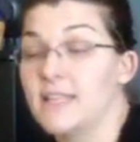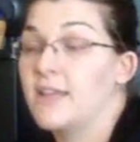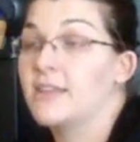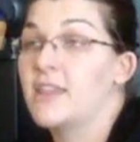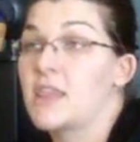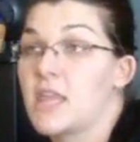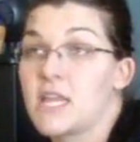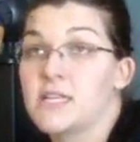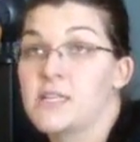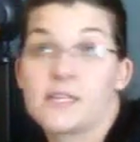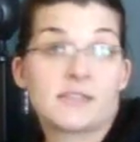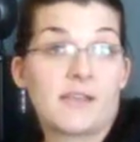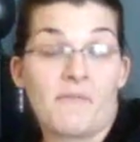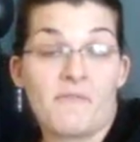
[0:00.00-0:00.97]
Now the thing
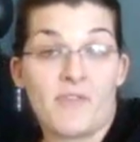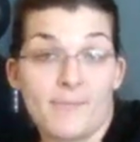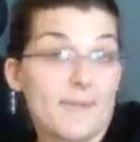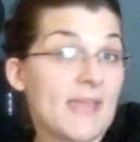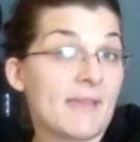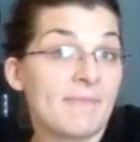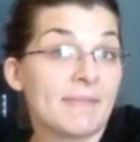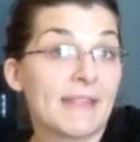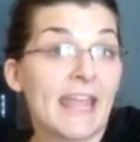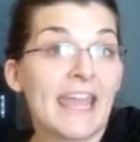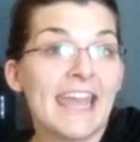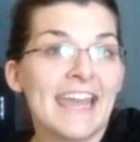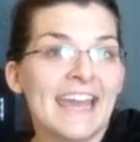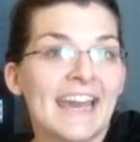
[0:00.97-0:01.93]
doesn't fit me,
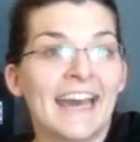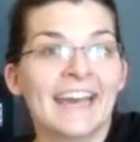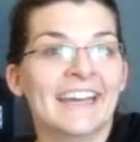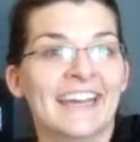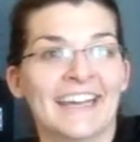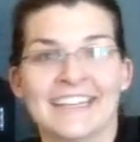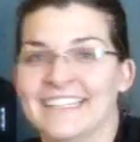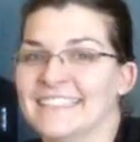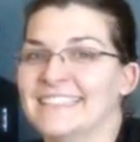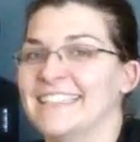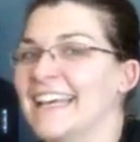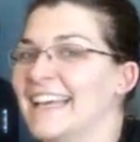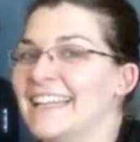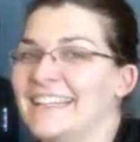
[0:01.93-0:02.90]

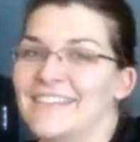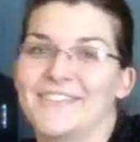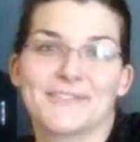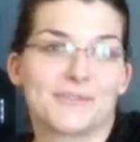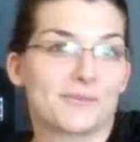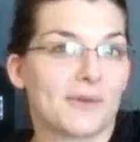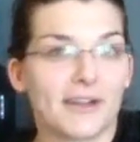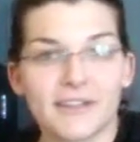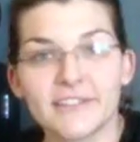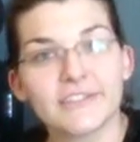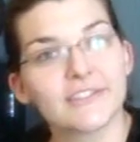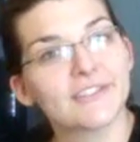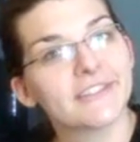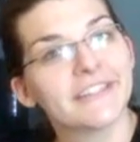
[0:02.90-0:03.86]
because I don't swatch.